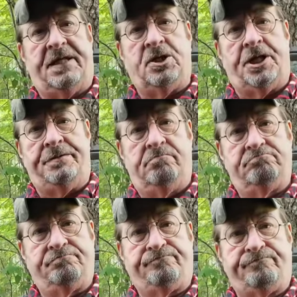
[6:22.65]
Be good.
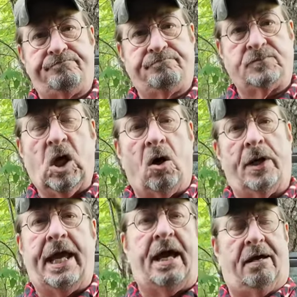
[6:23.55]
Oh,
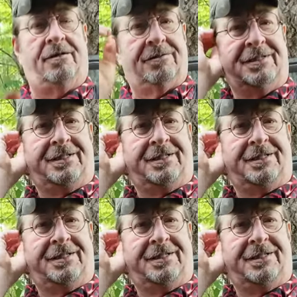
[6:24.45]
yeah,